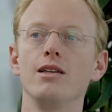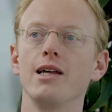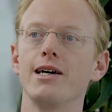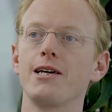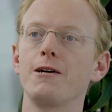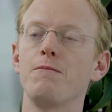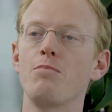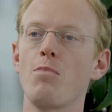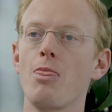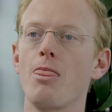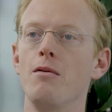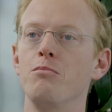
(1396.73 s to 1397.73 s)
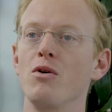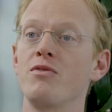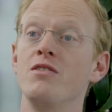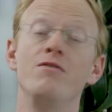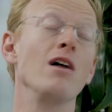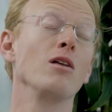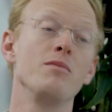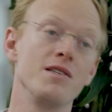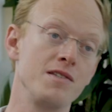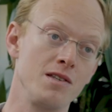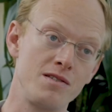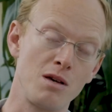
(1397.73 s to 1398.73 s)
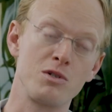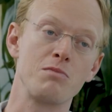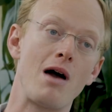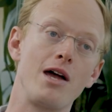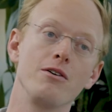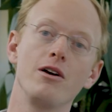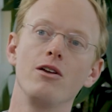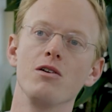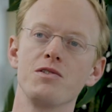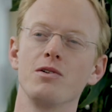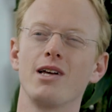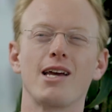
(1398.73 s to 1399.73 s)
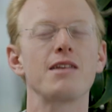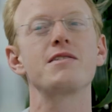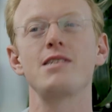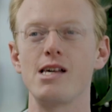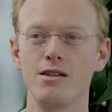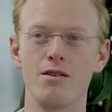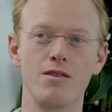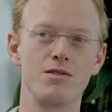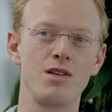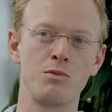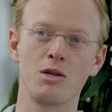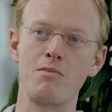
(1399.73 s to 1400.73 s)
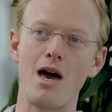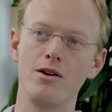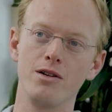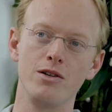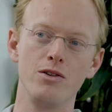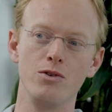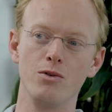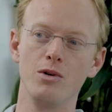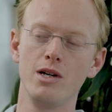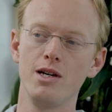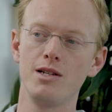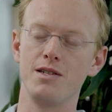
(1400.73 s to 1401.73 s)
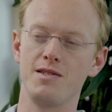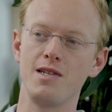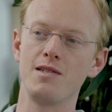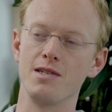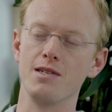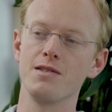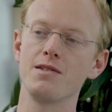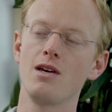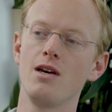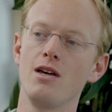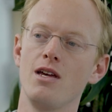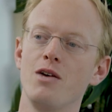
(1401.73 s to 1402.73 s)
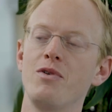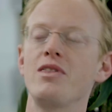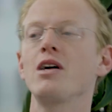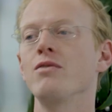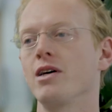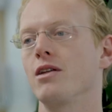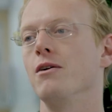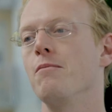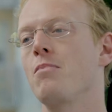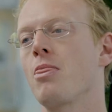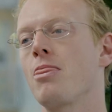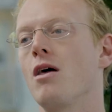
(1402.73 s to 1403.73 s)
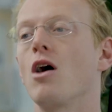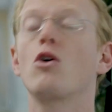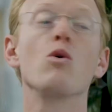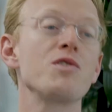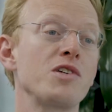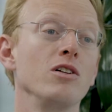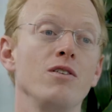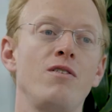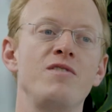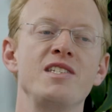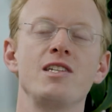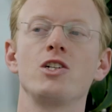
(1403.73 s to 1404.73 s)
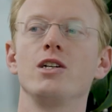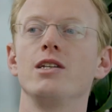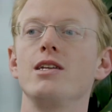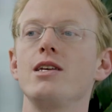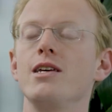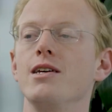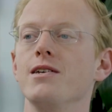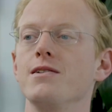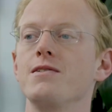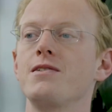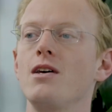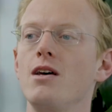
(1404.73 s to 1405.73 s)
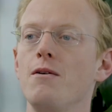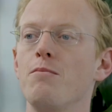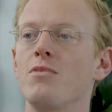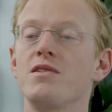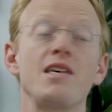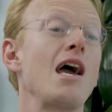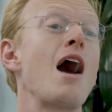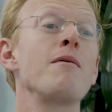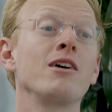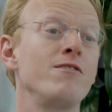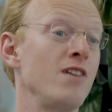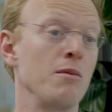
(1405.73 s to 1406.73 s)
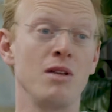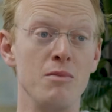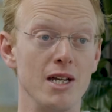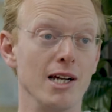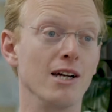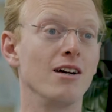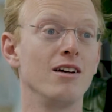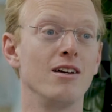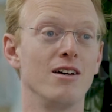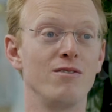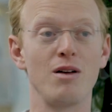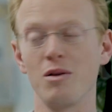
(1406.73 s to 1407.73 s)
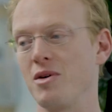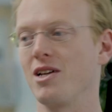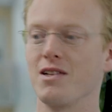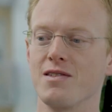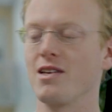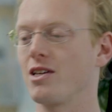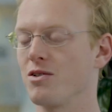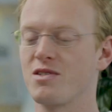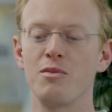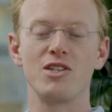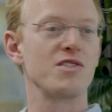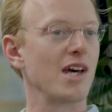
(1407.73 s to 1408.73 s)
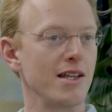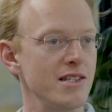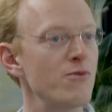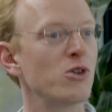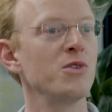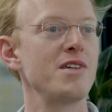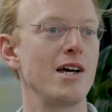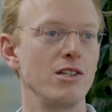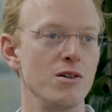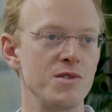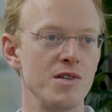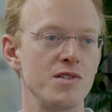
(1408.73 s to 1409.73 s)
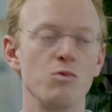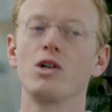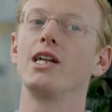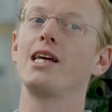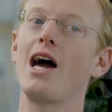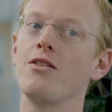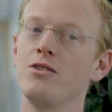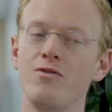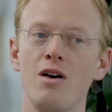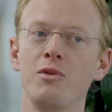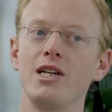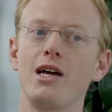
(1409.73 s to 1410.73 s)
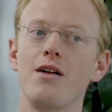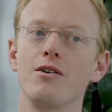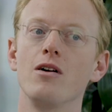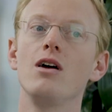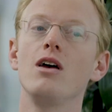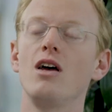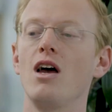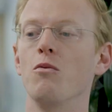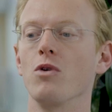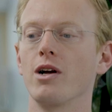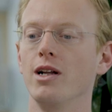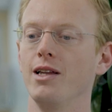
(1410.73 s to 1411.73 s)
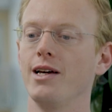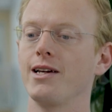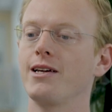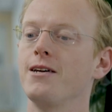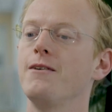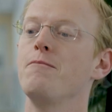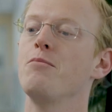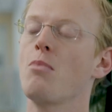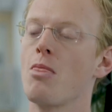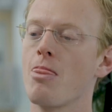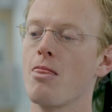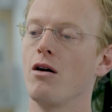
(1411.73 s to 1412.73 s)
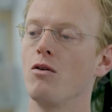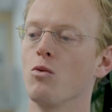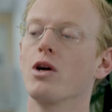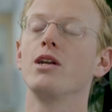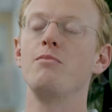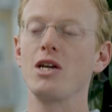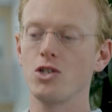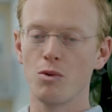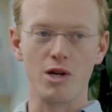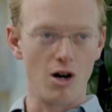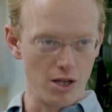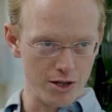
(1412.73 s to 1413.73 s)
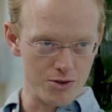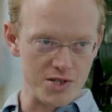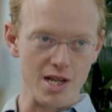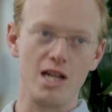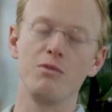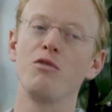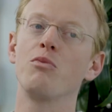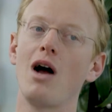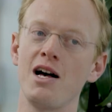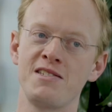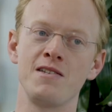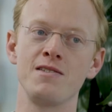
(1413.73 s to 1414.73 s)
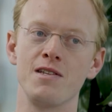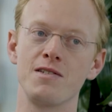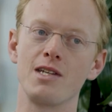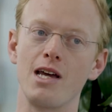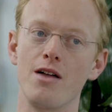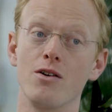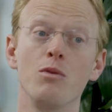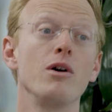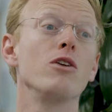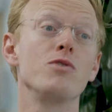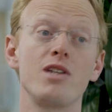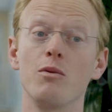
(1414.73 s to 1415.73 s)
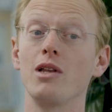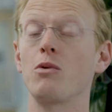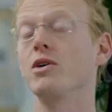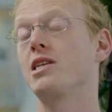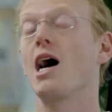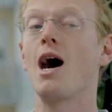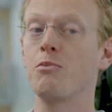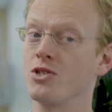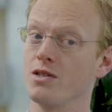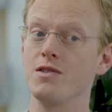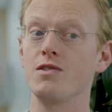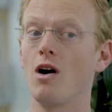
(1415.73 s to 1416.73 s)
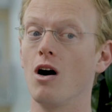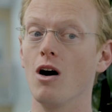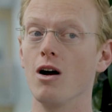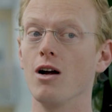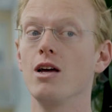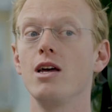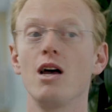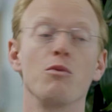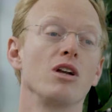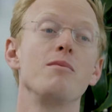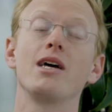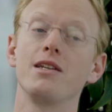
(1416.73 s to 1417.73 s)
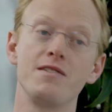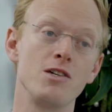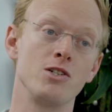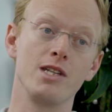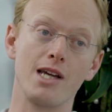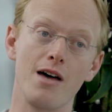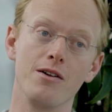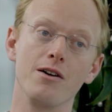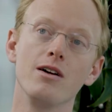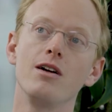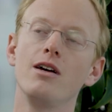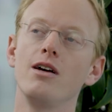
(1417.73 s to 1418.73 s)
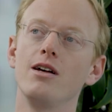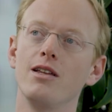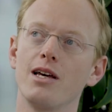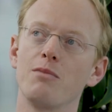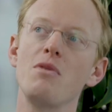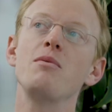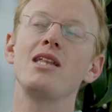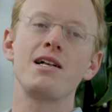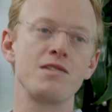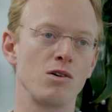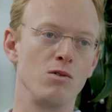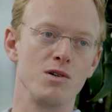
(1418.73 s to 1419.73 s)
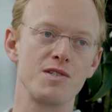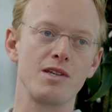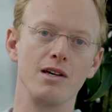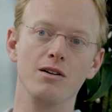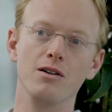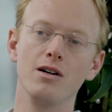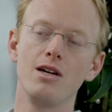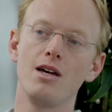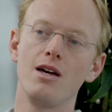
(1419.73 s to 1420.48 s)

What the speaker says: like both developments in the subject matter and also like extend their subject matter to new diseases. If we think of like a core skill of a physician is, say, having a family meeting. A family meeting is like, somebody just got a difficult diagnosis, and we're going to gather the family together, and we're going to make sure we all understand and we've processed this together, and we understand what the options are, and we're going to make a decision together. Like maybe that's a core skill,